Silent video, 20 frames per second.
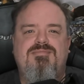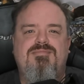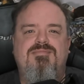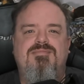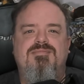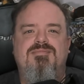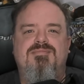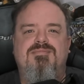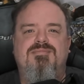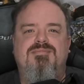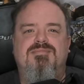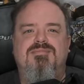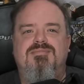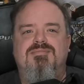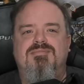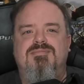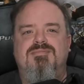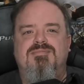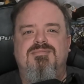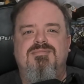
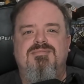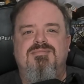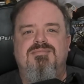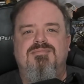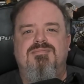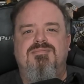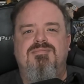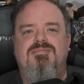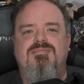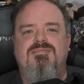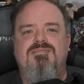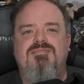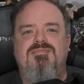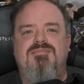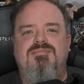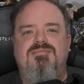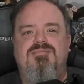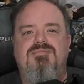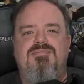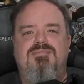
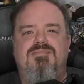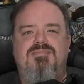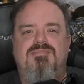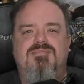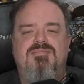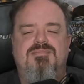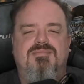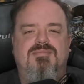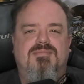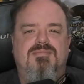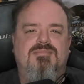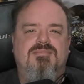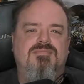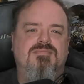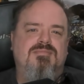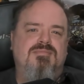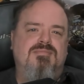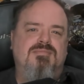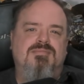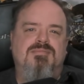
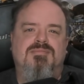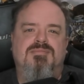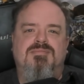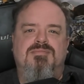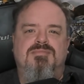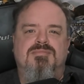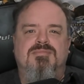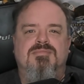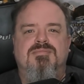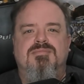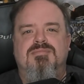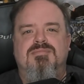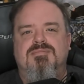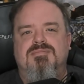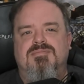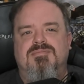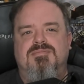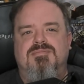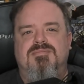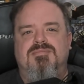
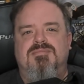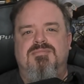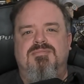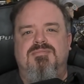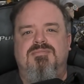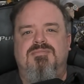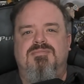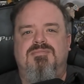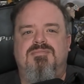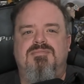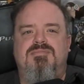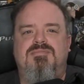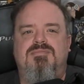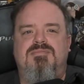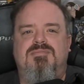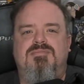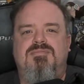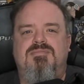This person isn't speaking.